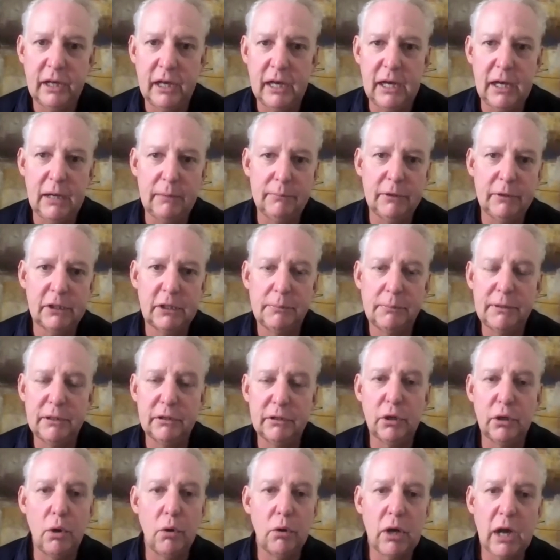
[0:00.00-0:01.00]
it could
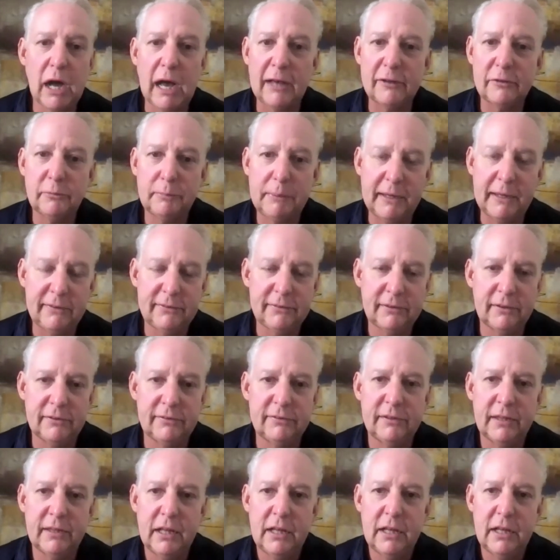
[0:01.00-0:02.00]
be low cost
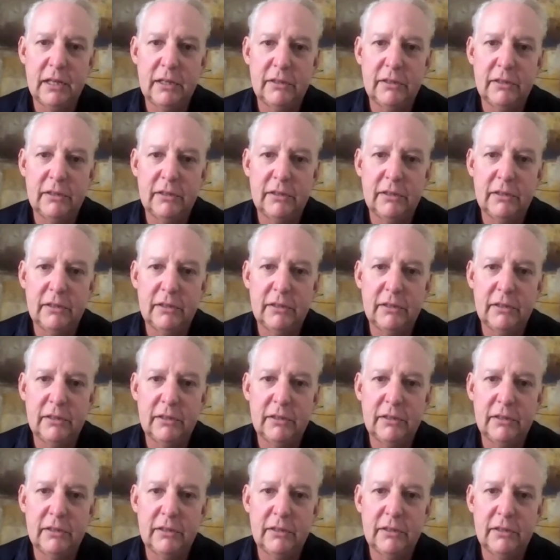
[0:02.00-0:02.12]
basis